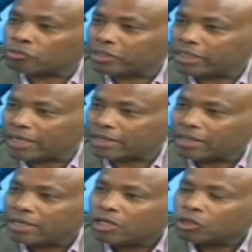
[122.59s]
not to be done.
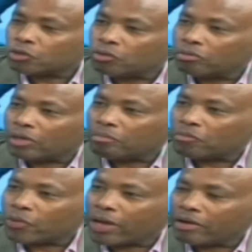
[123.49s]
So
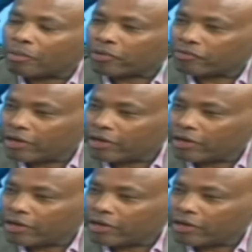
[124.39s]
um, we are in a